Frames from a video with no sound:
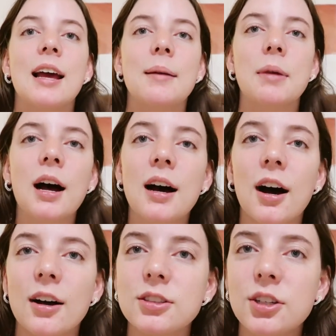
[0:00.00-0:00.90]
am not
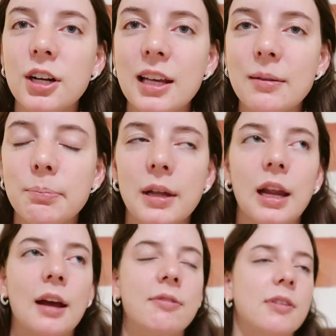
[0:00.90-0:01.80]
hungry,
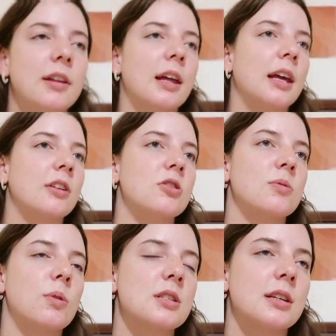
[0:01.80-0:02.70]
but I feel like I
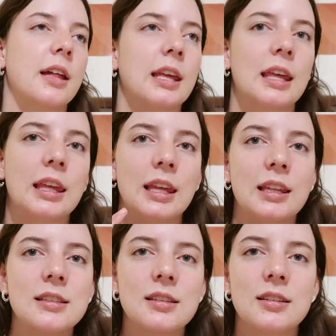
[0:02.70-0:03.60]
just want to like
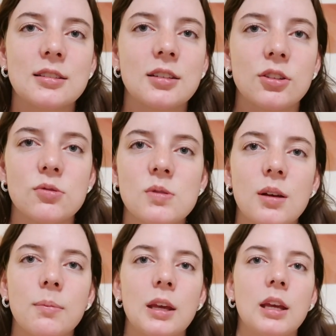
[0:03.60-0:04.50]
eat to do
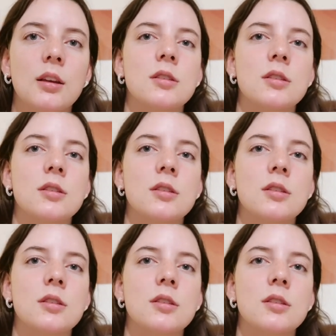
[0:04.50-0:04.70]
something.